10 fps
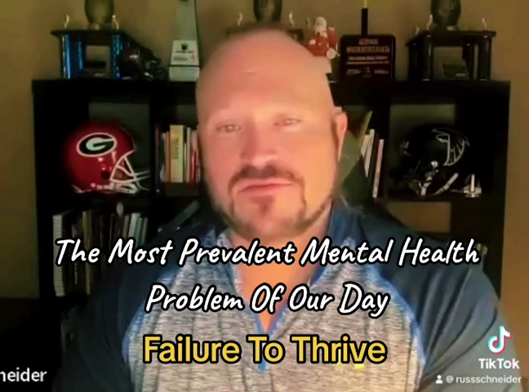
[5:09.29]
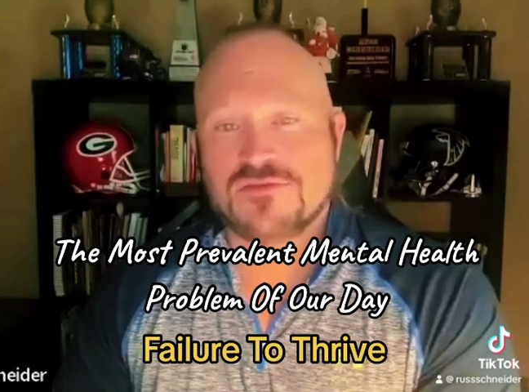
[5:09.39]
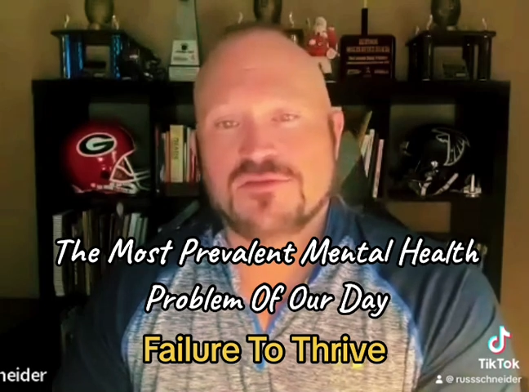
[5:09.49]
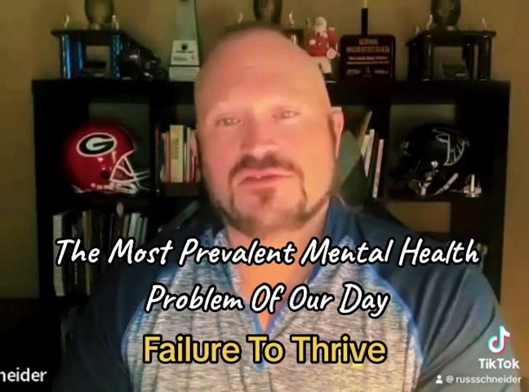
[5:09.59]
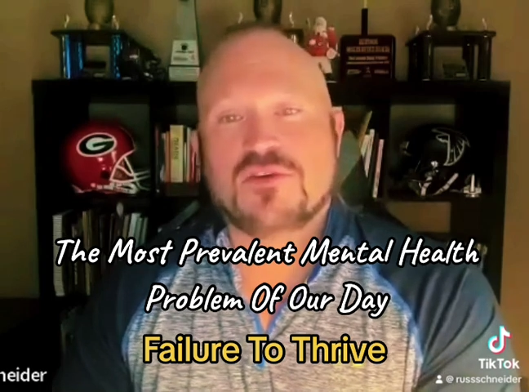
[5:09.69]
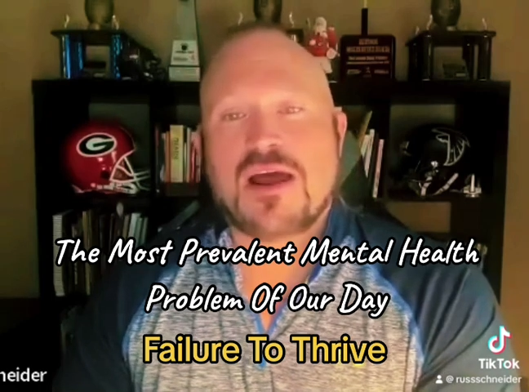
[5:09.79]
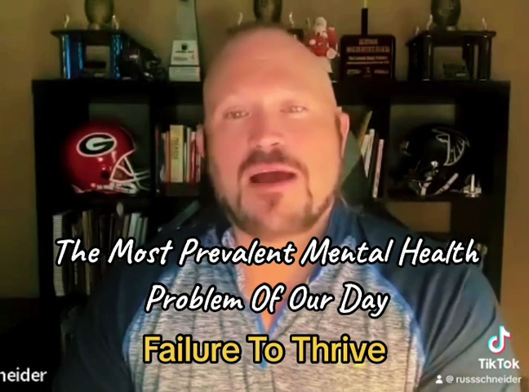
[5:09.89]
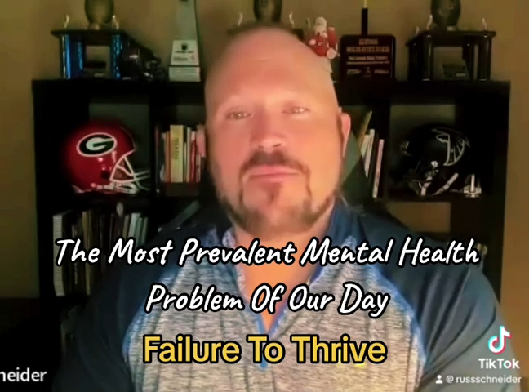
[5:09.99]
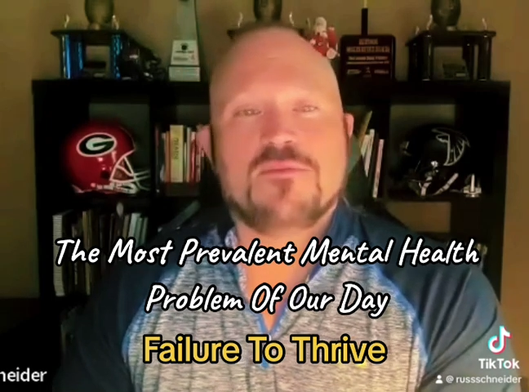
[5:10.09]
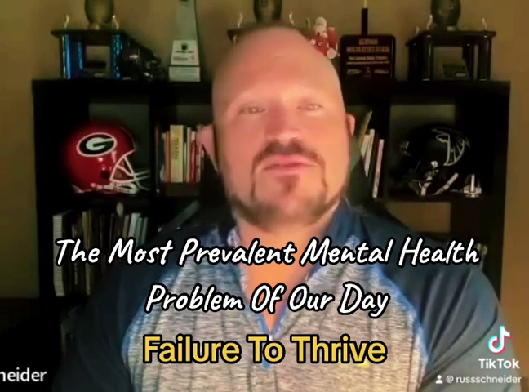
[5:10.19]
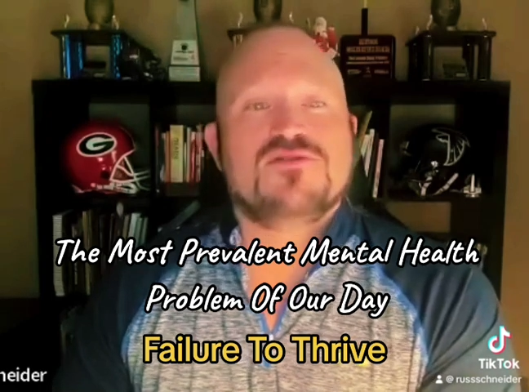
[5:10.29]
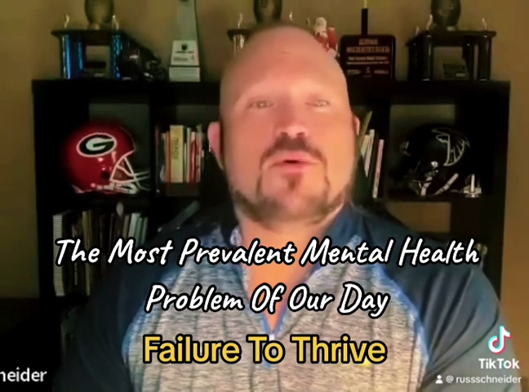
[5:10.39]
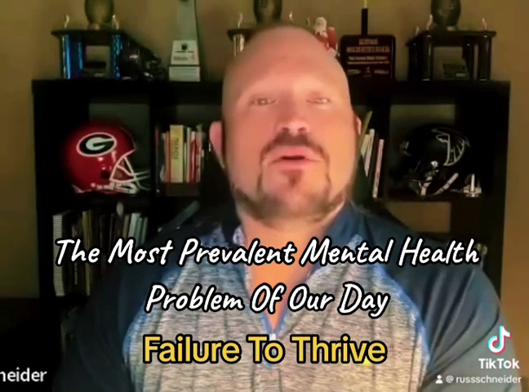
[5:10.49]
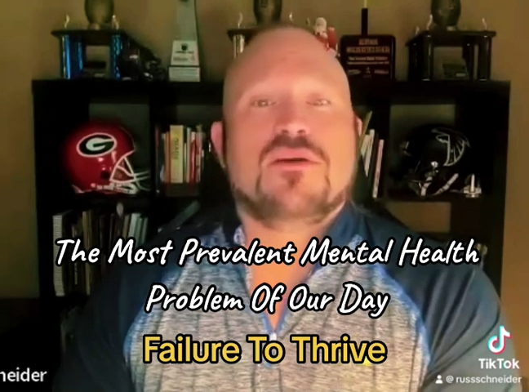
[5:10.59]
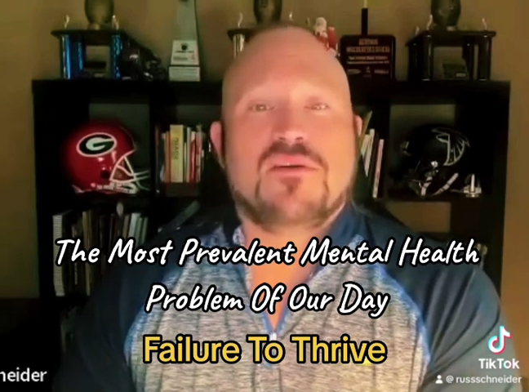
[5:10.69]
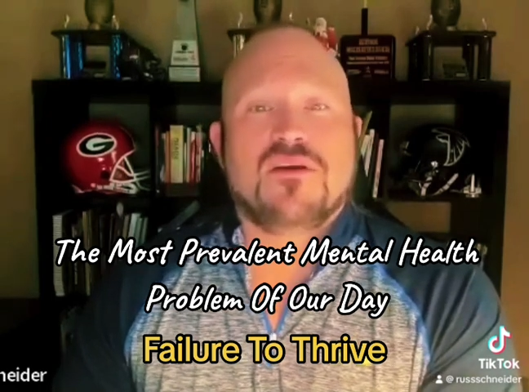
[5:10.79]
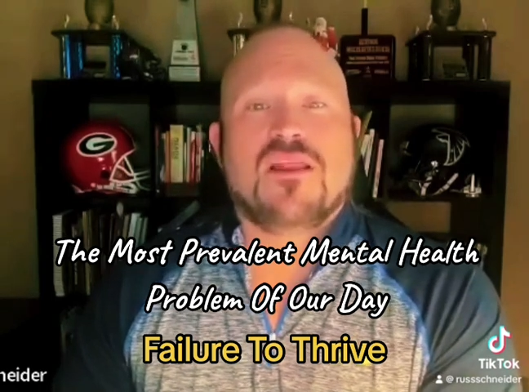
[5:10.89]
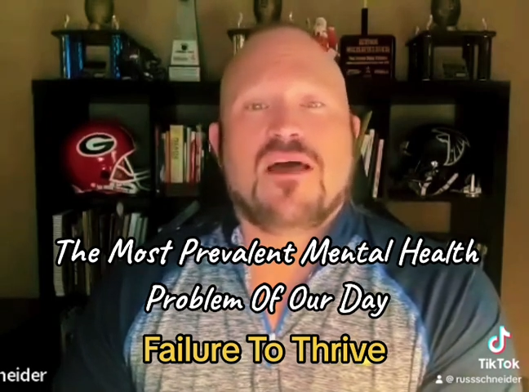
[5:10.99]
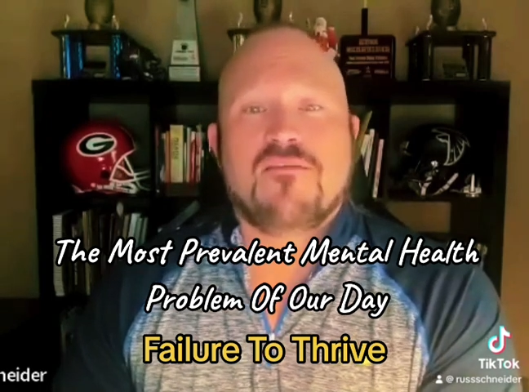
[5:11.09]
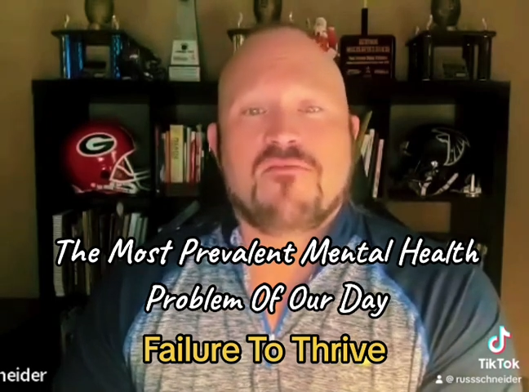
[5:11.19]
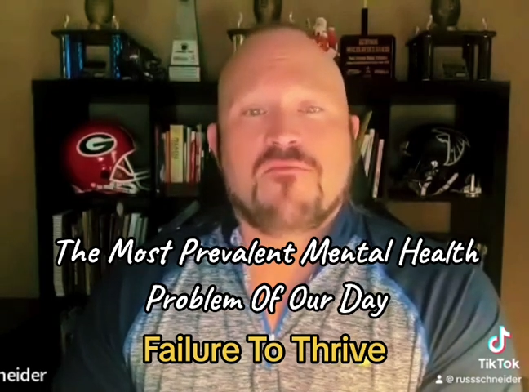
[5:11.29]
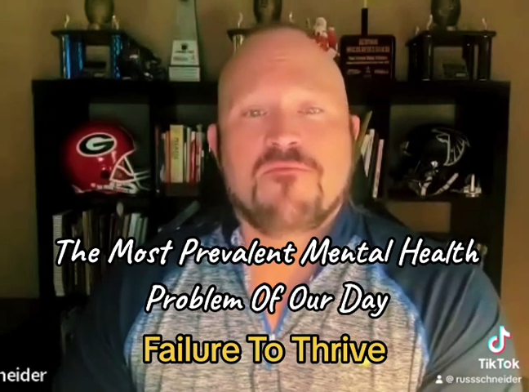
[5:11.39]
to describe the majority of their life.